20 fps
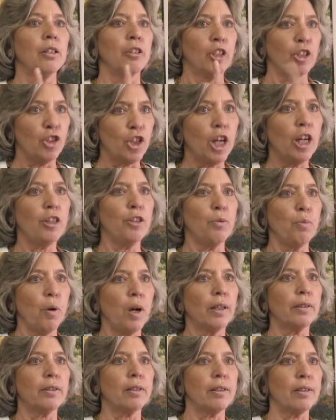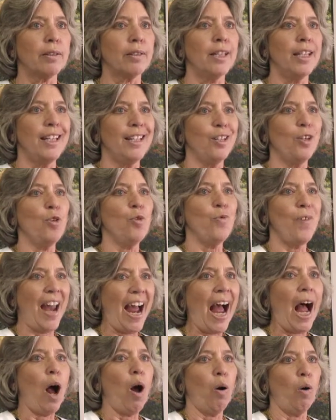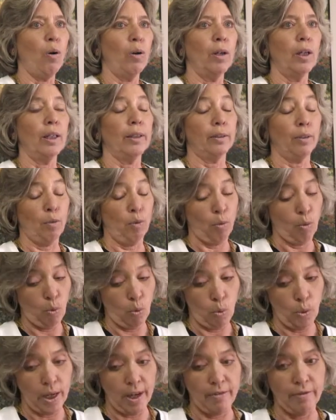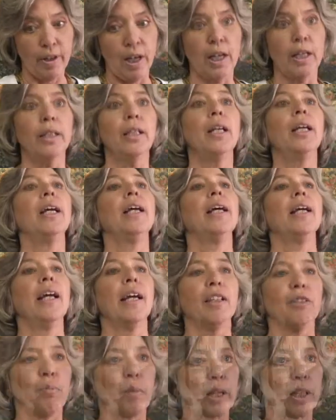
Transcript: "The judge wants to see you now." I said, "Okay, fine. Has my